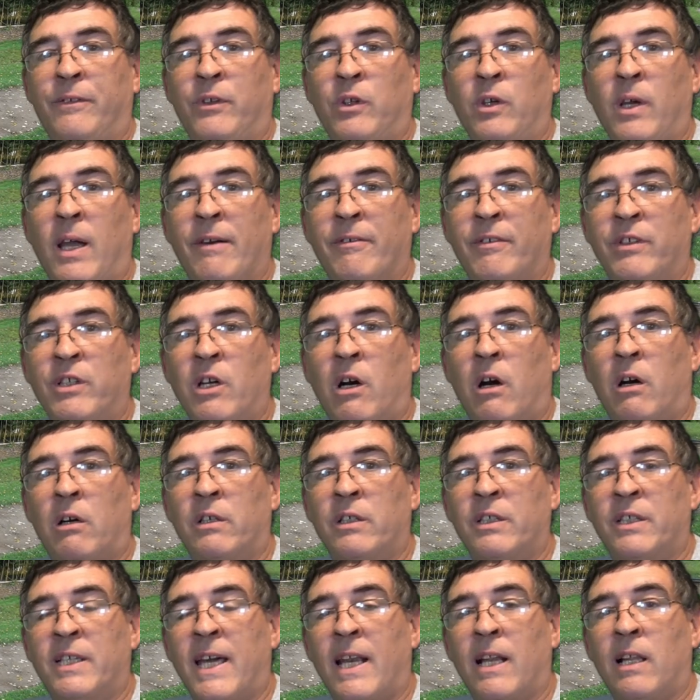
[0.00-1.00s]
you have a yard
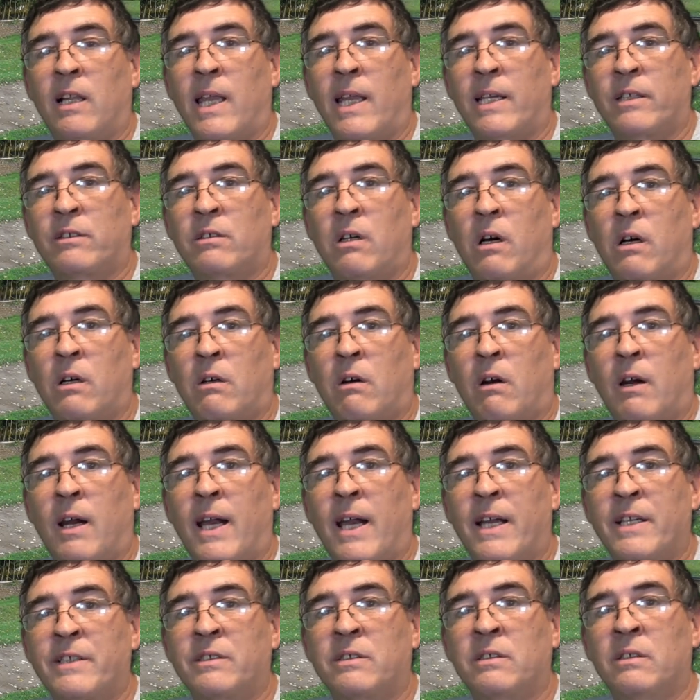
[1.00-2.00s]
and you got a lot of tall
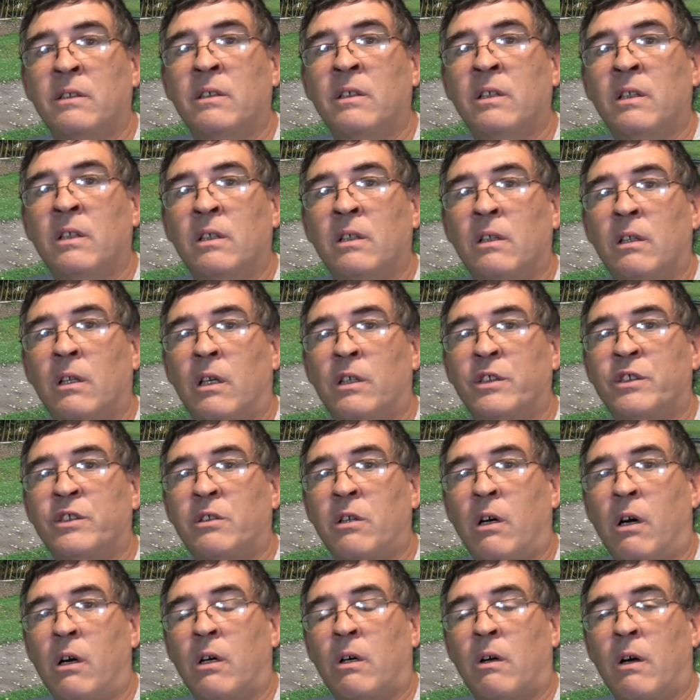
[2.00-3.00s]
grass, lush
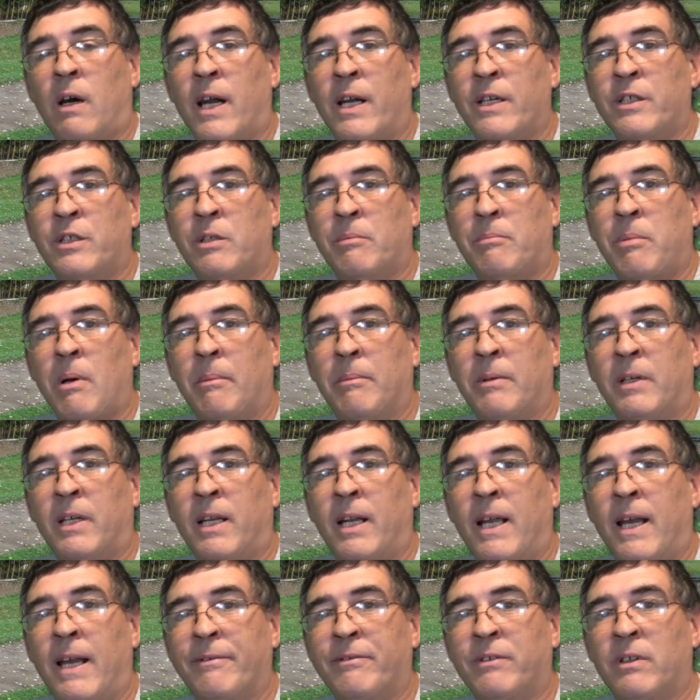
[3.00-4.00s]
tall grass, you're probably
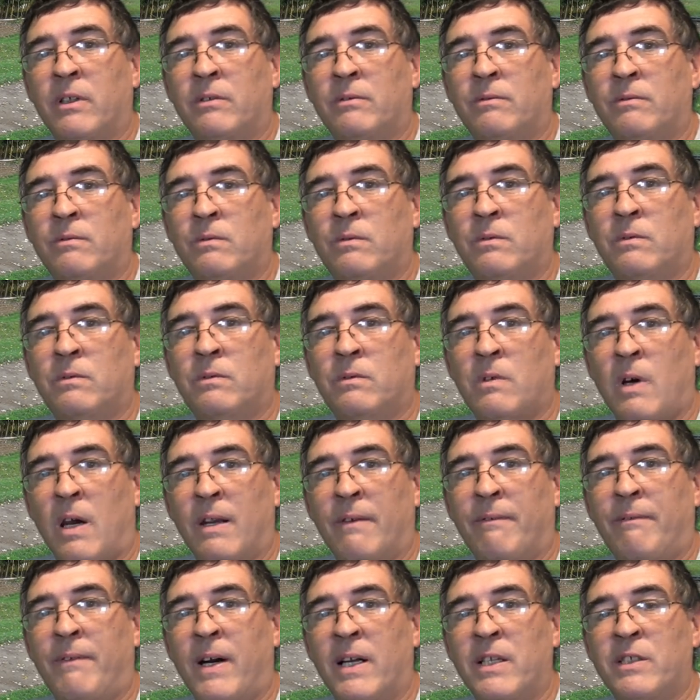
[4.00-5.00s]
going to have to try
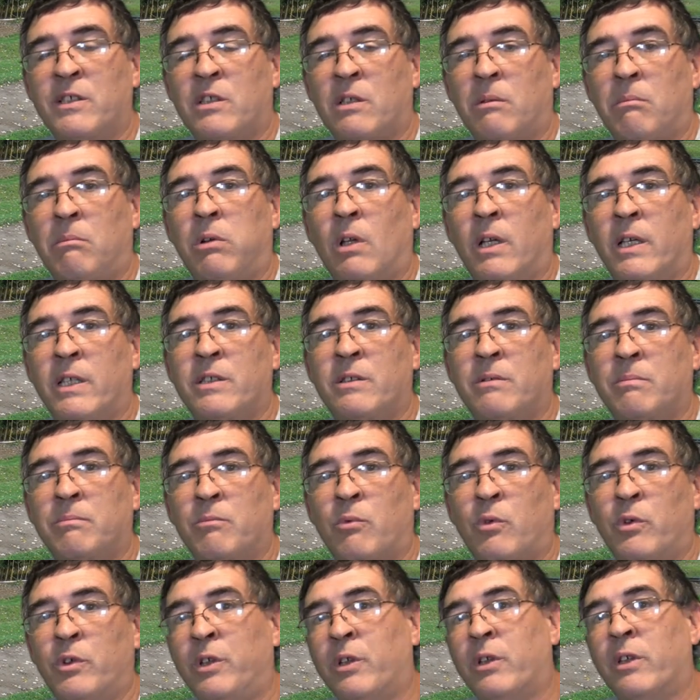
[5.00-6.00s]
to find some place
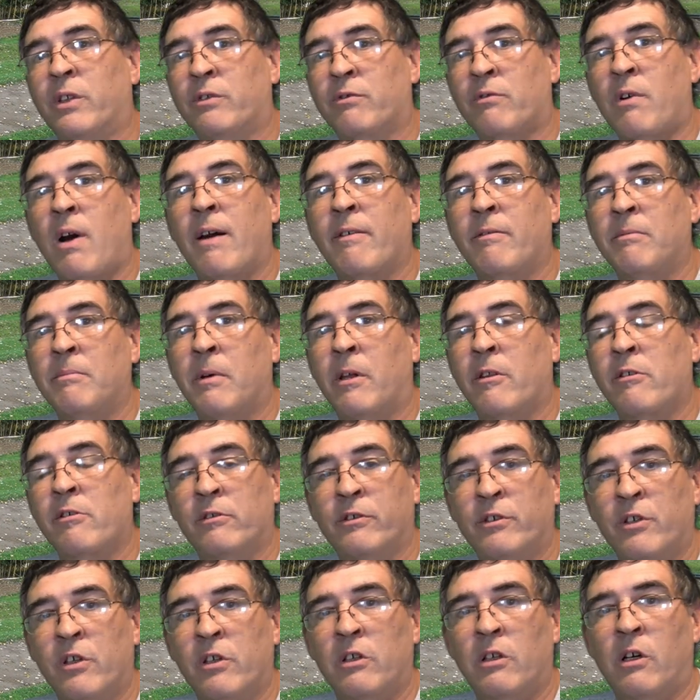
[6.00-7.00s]
where you can drive them other
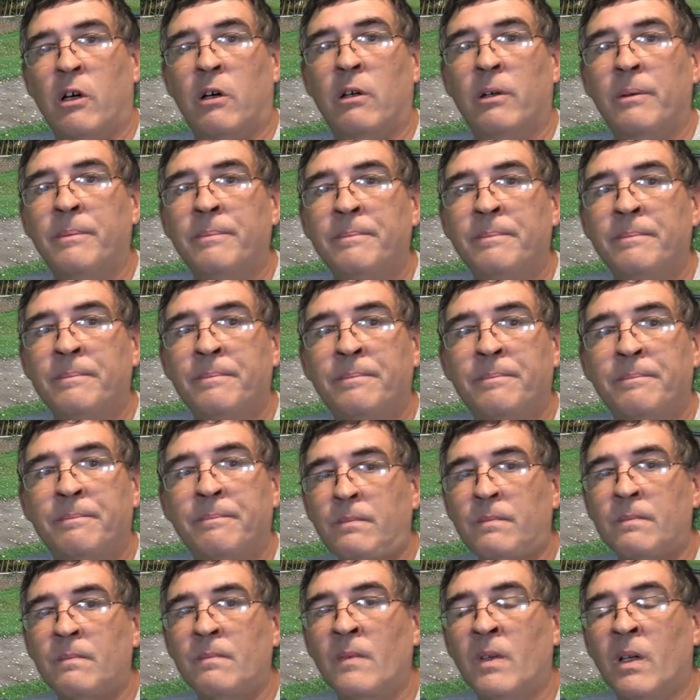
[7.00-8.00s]
than your yard.
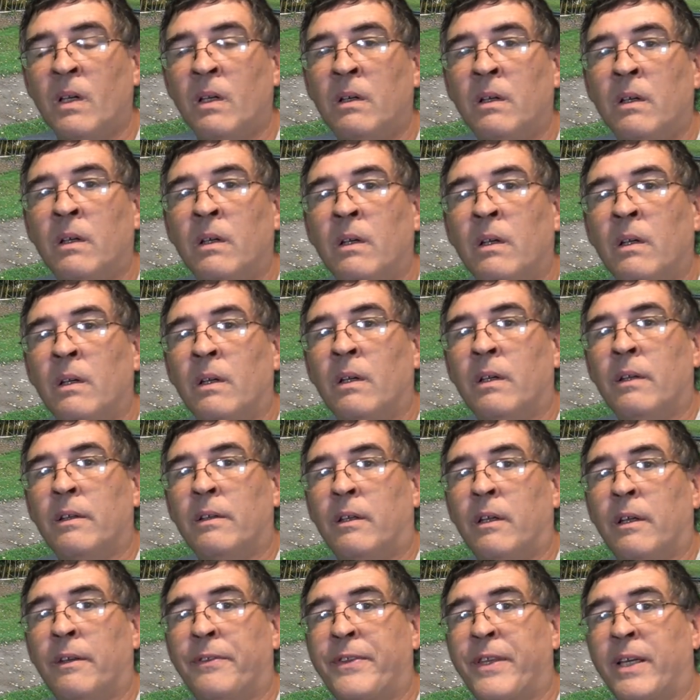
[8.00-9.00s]

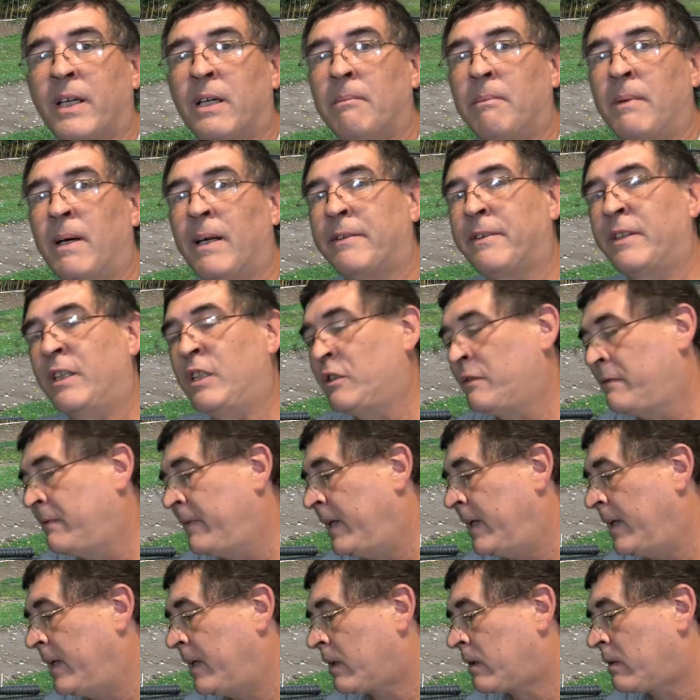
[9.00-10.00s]
Good thing about these
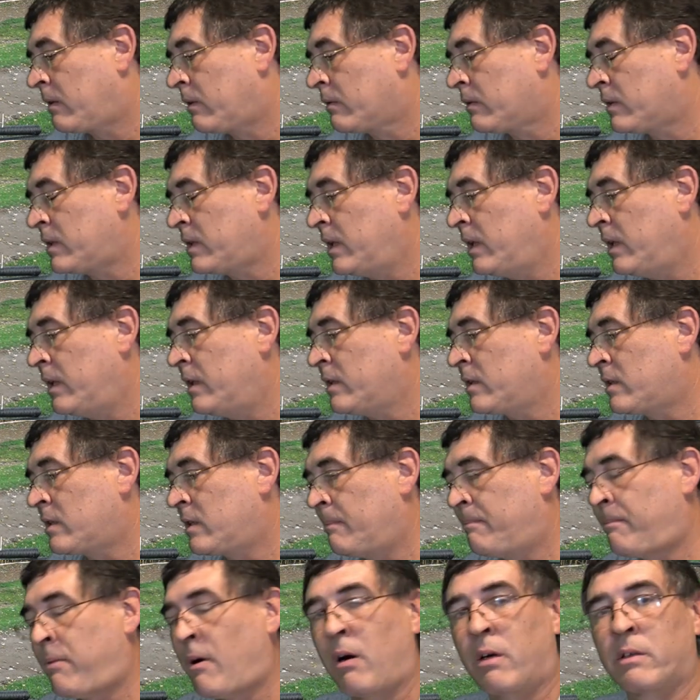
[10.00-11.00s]
vehicles is
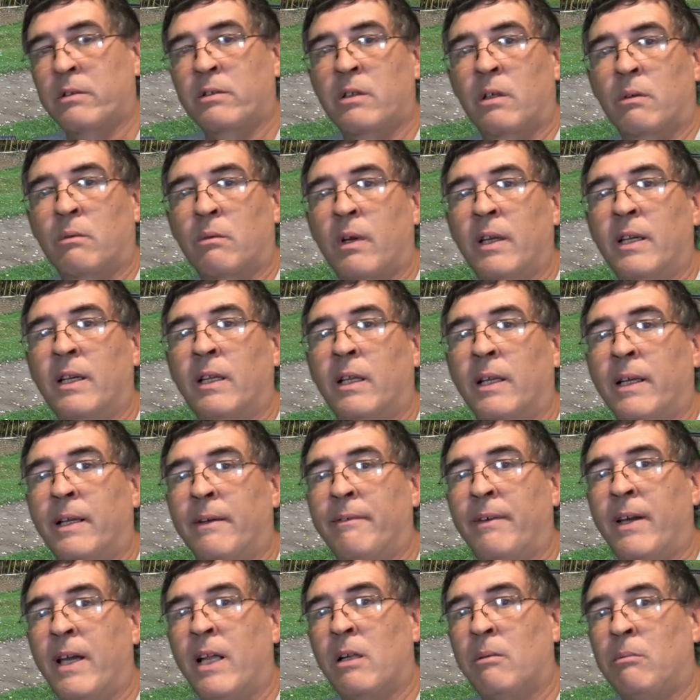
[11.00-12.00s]
the parts are readily
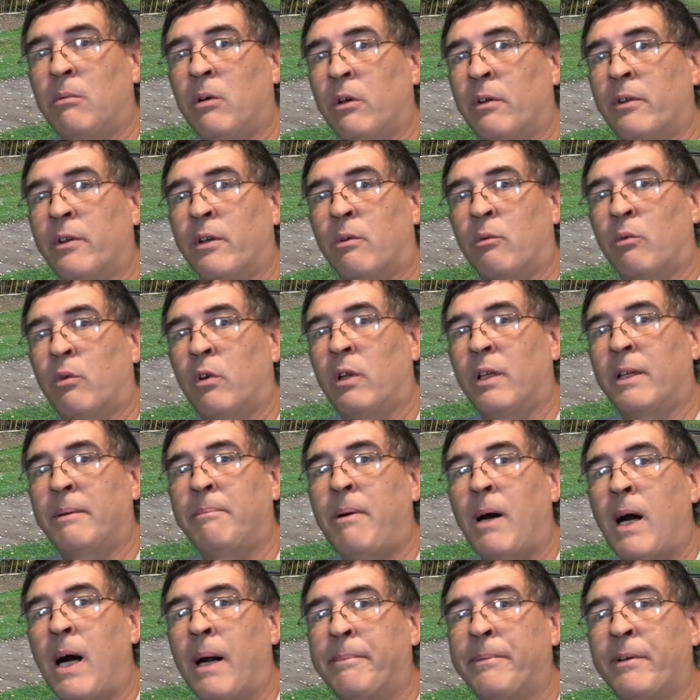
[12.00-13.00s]
available. They're really
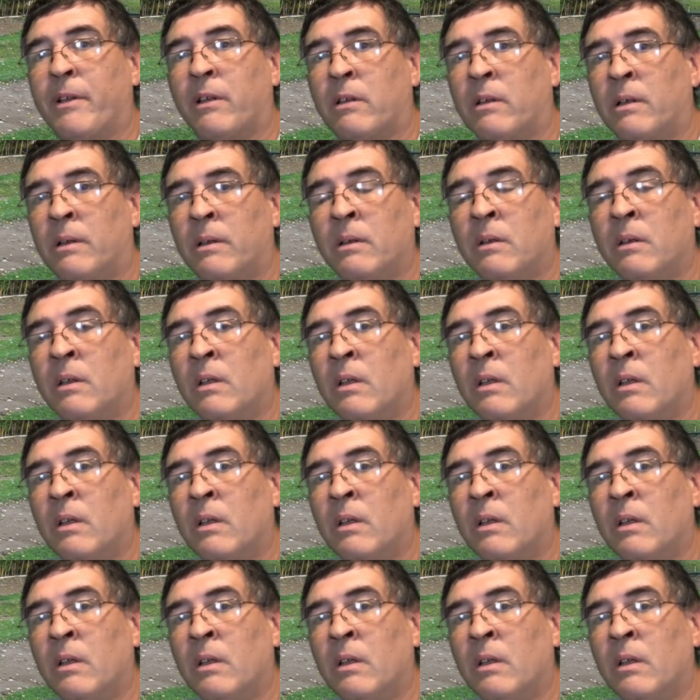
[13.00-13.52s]
popular.